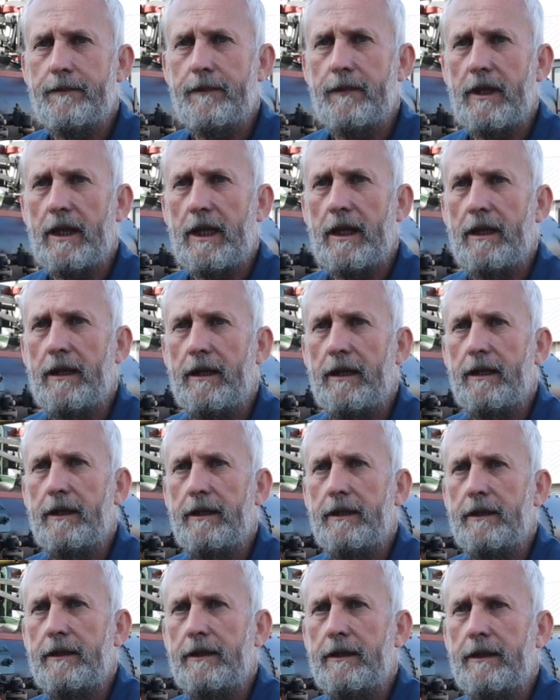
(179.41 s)
completely
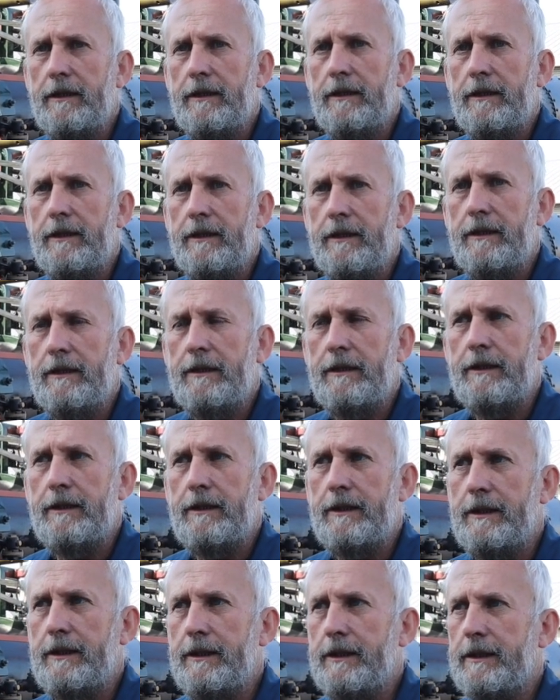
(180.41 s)
built that yourself,
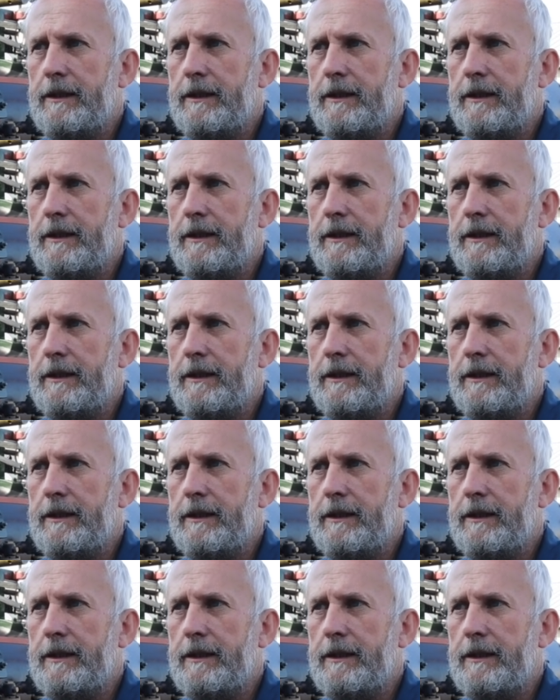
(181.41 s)
have